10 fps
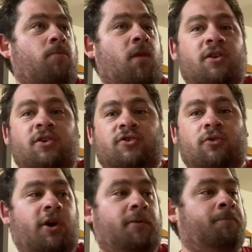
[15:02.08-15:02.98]
These are so
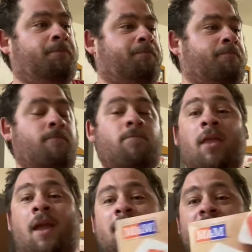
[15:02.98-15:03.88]
good.
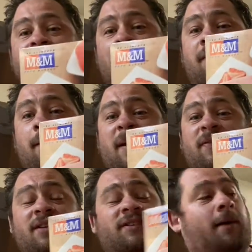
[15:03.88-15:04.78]
Definitely pick
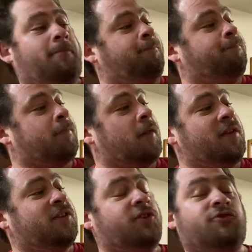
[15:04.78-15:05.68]
these up.
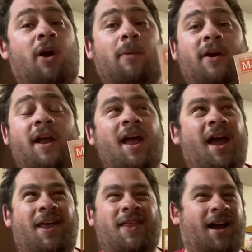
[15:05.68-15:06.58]
These are the strawberry.
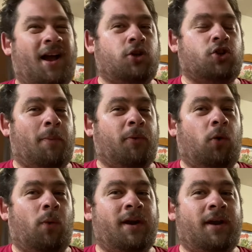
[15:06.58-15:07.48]
I think I got a tropical
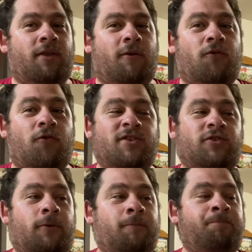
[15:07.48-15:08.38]
one in the
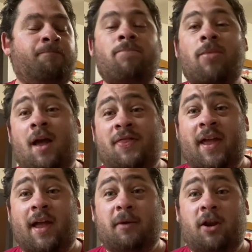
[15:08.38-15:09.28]
freezer. I
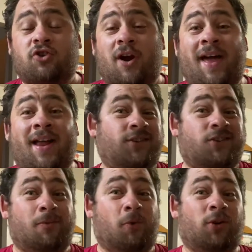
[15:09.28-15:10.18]
think I'm going to try that
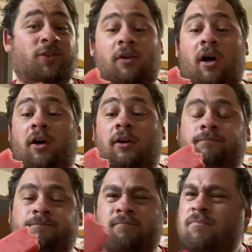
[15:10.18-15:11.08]
tomorrow's vlog.
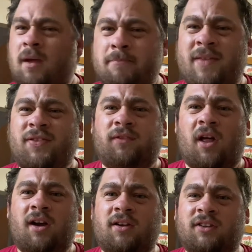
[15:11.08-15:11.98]
Make the
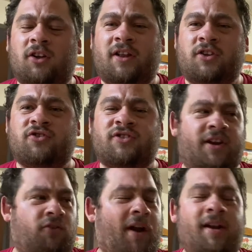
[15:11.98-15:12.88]
vlogs a little
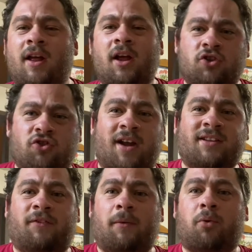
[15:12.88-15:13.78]
interesting, right? Try
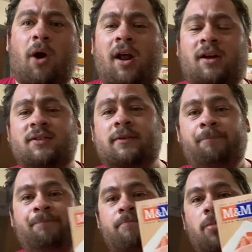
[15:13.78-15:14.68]
different products.
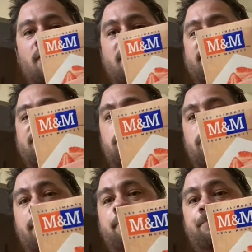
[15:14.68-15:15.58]
This is so
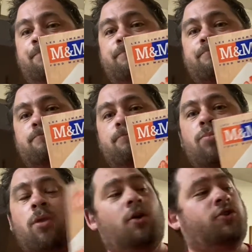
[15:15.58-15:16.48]
good.
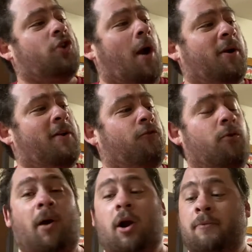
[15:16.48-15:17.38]
Strawberry fruit
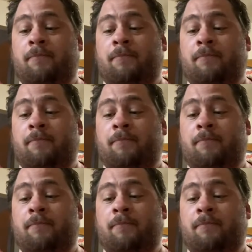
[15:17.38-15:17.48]
bar.